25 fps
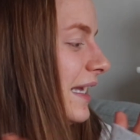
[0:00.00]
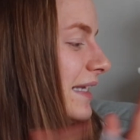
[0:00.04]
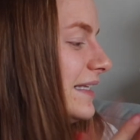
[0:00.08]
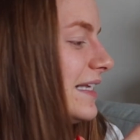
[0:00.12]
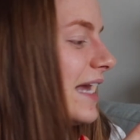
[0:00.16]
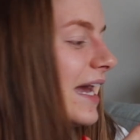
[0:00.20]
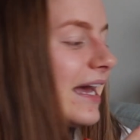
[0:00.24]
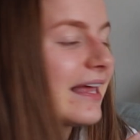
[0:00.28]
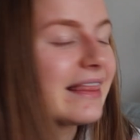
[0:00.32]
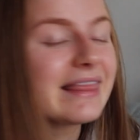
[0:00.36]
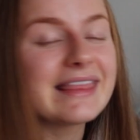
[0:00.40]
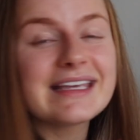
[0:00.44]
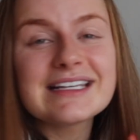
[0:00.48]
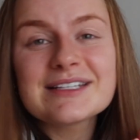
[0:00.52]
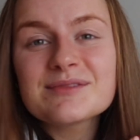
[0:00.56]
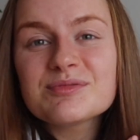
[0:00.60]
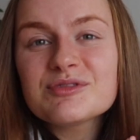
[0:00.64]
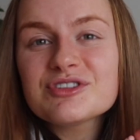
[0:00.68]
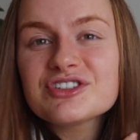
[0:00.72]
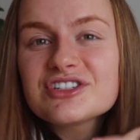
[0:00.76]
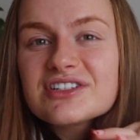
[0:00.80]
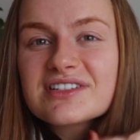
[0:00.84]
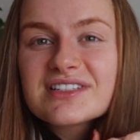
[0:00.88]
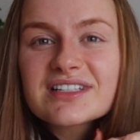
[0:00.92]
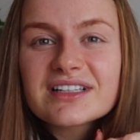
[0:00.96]
yeah, this
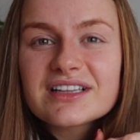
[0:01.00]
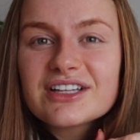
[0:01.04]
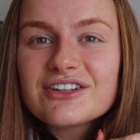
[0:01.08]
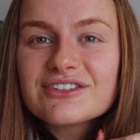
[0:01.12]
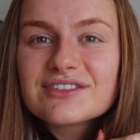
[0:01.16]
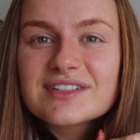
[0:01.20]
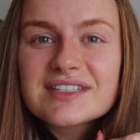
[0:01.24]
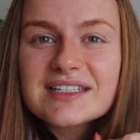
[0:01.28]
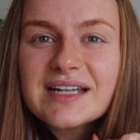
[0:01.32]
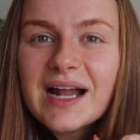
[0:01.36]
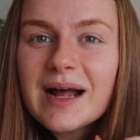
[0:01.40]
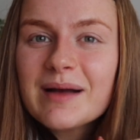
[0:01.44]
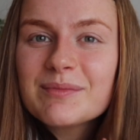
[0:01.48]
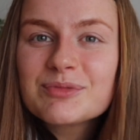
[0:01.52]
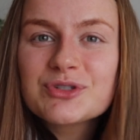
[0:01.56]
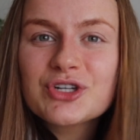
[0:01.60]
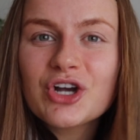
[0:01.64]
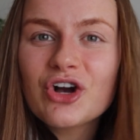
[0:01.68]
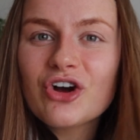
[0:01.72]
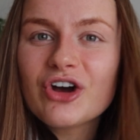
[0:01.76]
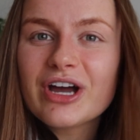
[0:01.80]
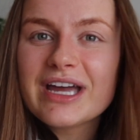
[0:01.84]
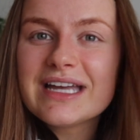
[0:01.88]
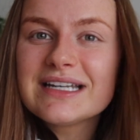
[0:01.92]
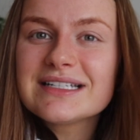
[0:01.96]
was just a little
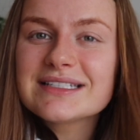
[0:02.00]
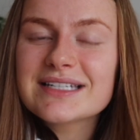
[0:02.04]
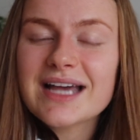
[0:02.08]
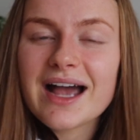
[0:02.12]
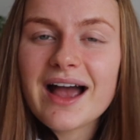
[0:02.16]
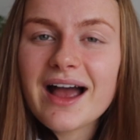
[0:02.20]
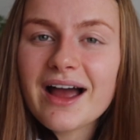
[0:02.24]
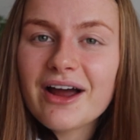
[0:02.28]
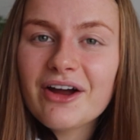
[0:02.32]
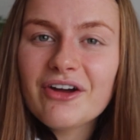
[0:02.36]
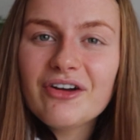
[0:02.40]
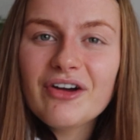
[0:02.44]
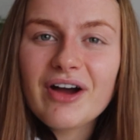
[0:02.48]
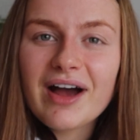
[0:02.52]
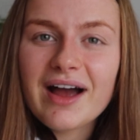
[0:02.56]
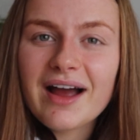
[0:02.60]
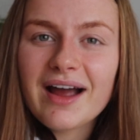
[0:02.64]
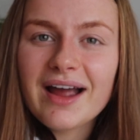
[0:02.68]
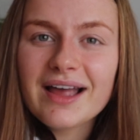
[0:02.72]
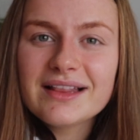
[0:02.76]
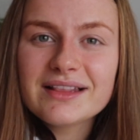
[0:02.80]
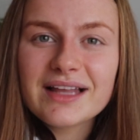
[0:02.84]
snapshot into how I